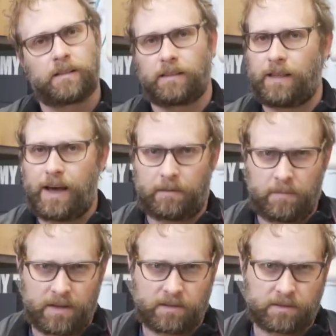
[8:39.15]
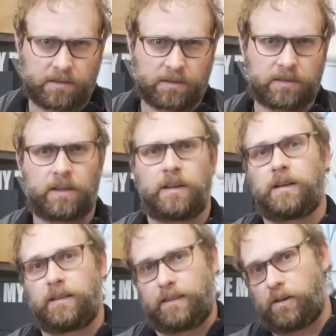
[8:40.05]
A lot of muscles,
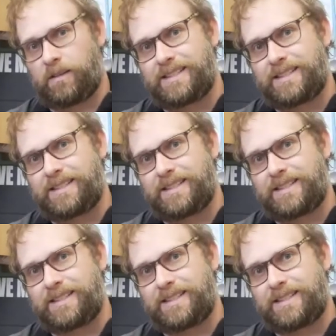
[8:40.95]
they all